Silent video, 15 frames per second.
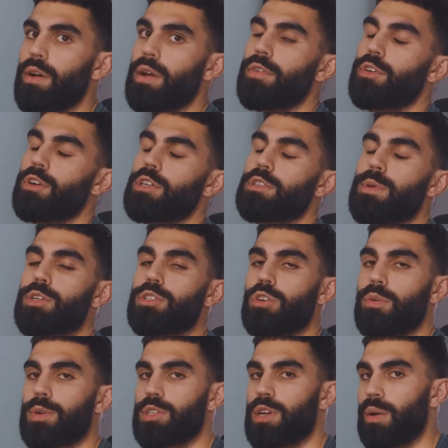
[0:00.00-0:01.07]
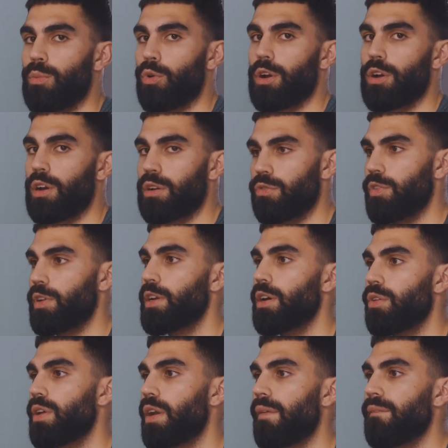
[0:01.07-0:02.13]
And if you're gonna spend so much time working on a
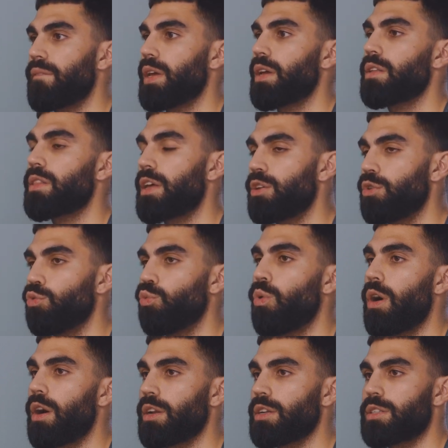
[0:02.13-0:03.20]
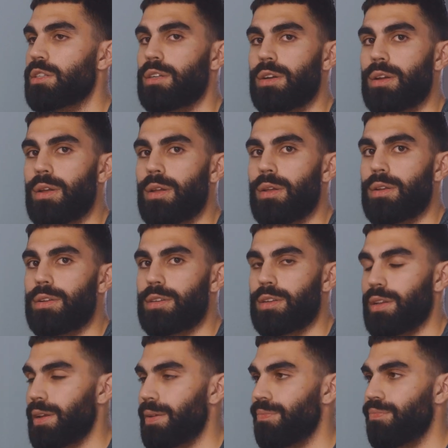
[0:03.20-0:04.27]
video, then I think that you want to
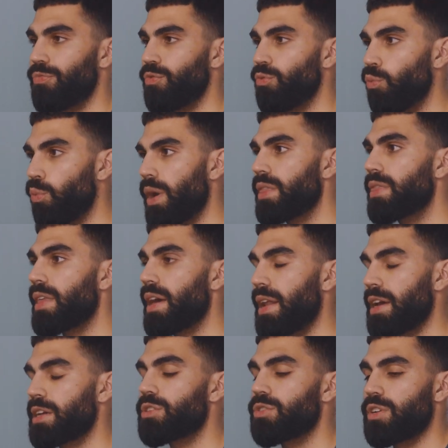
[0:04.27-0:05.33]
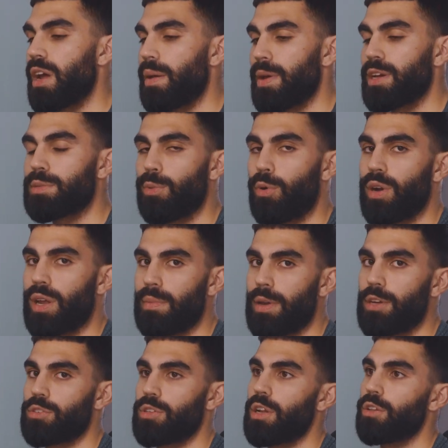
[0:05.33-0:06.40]
like wait that extra time exporting and
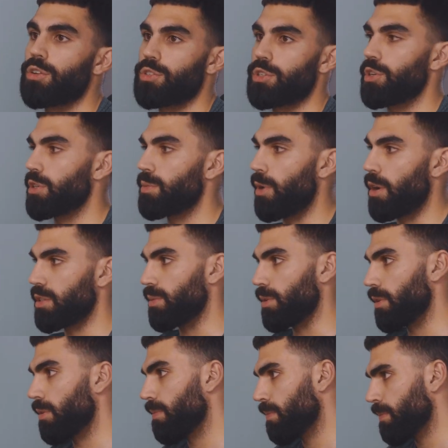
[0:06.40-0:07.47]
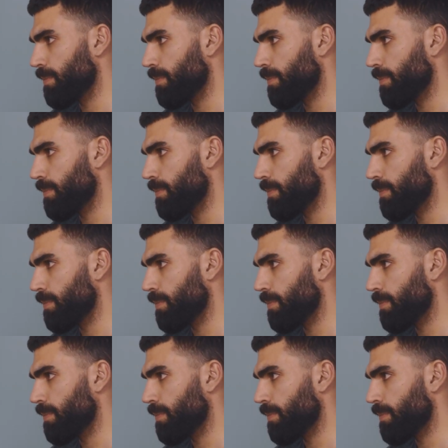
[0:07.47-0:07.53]
make sure that it looks as good as possible.